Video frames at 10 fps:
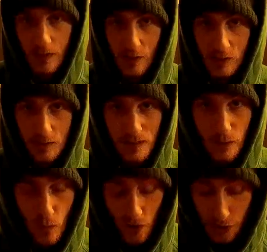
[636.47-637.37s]
on speed
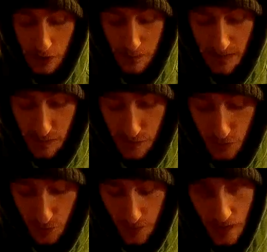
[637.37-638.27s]
1 or speed
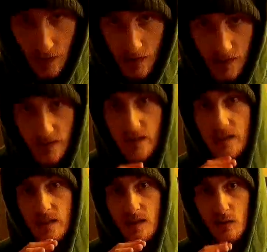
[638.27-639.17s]
2.
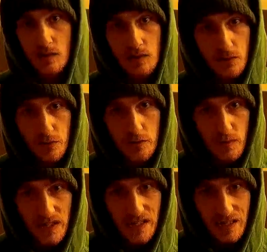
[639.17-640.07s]
Those 2
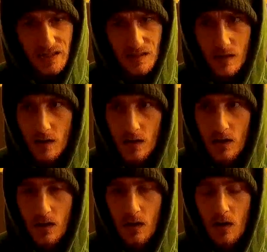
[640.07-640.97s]
speeds
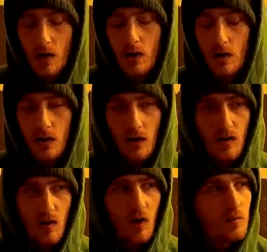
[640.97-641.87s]
are
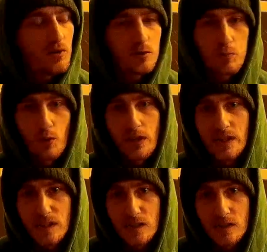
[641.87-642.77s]
almost
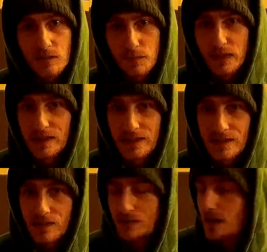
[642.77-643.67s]
pointless because
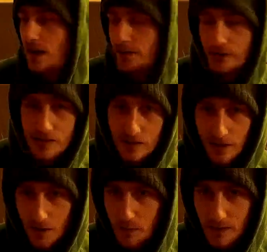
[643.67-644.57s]
there's obviously
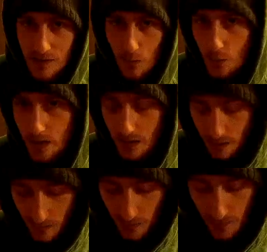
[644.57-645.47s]
going to be some wind.
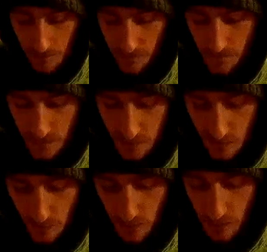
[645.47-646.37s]
So
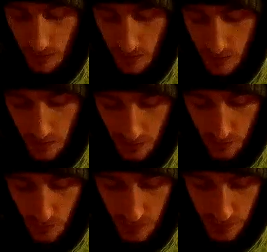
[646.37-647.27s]
you're going to
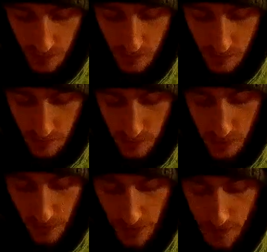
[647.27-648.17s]
want to turn it